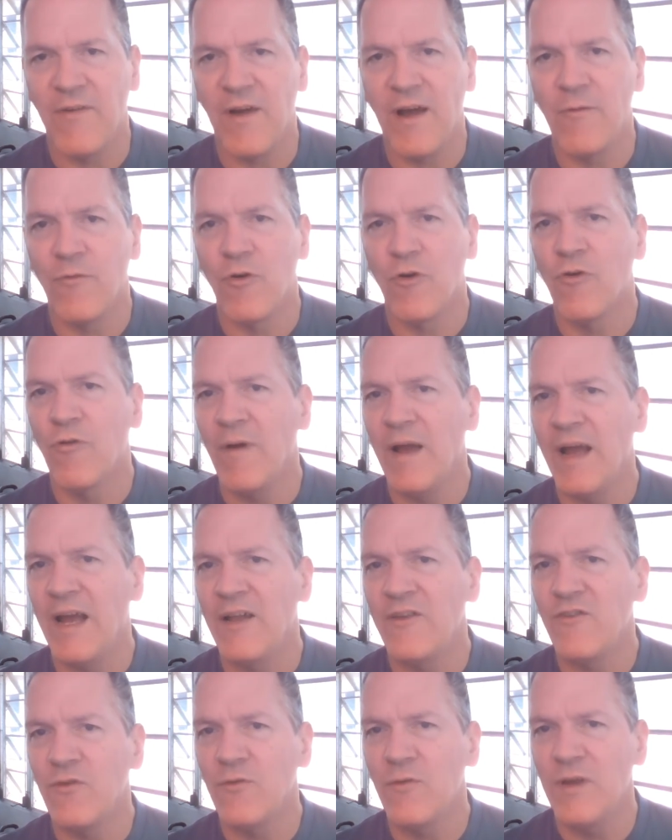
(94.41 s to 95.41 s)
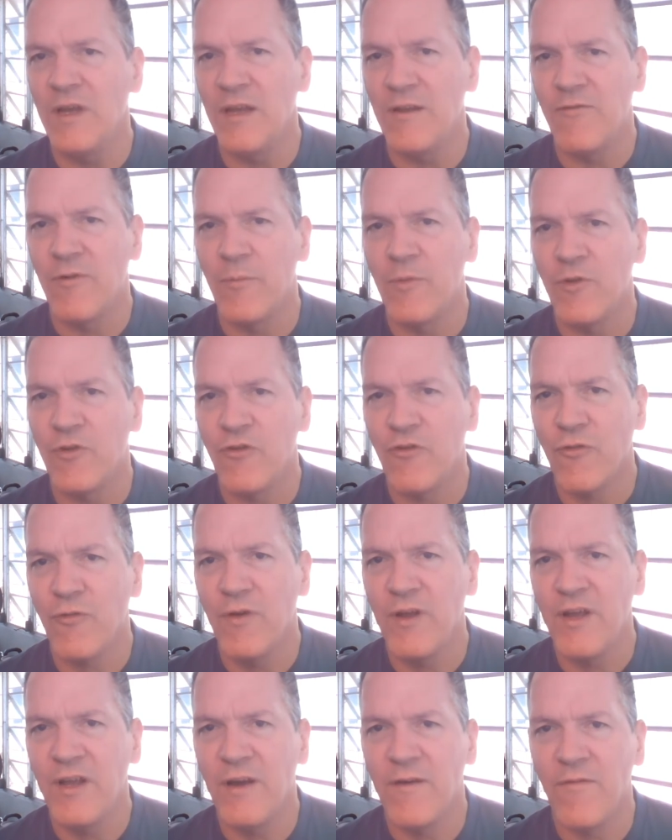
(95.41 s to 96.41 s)
I will grant to eat from the
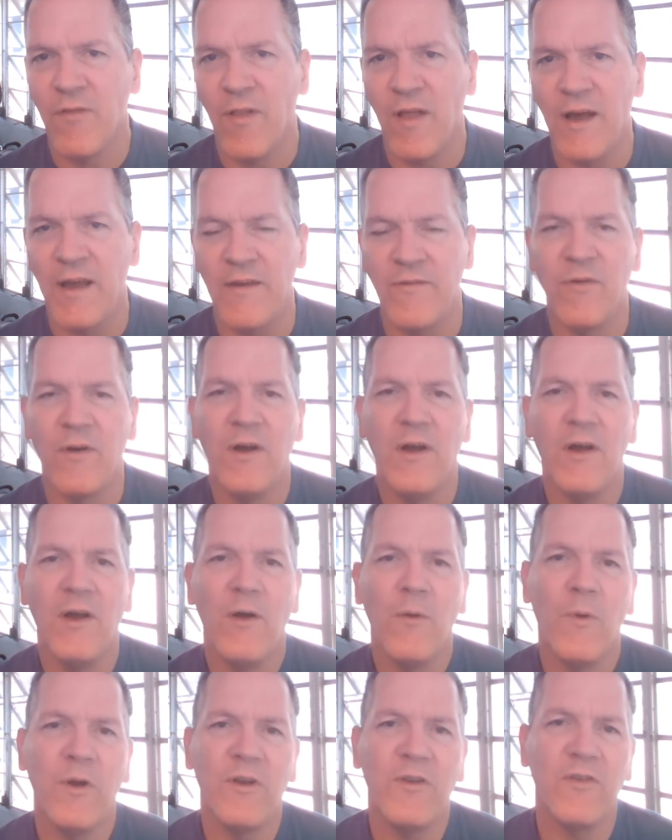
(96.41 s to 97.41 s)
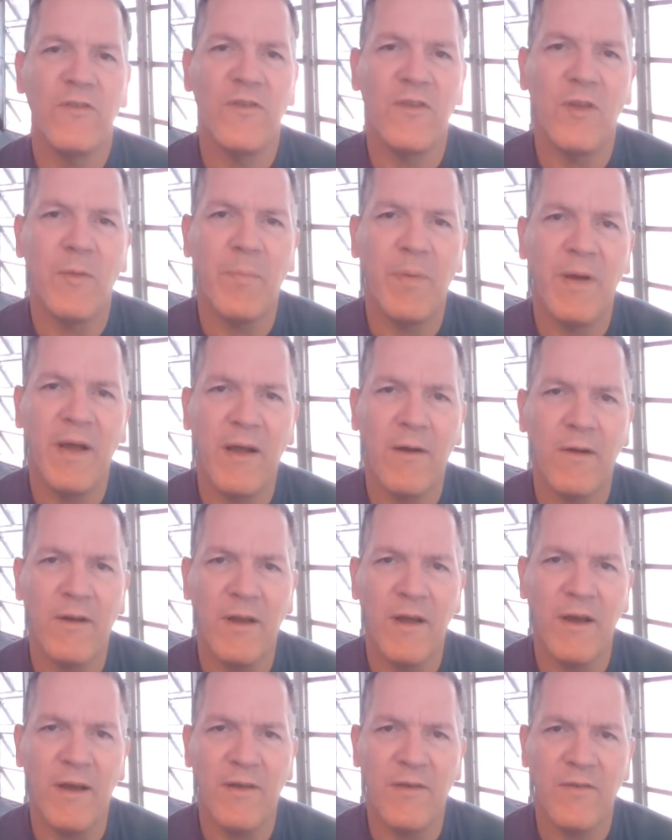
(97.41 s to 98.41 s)
tree of life, which is in the
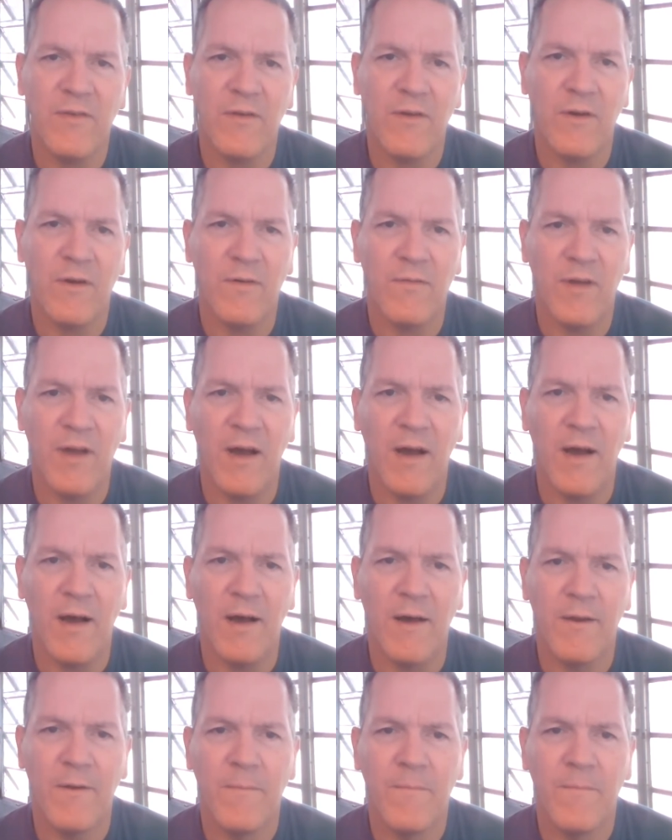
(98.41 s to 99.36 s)
paradise of God."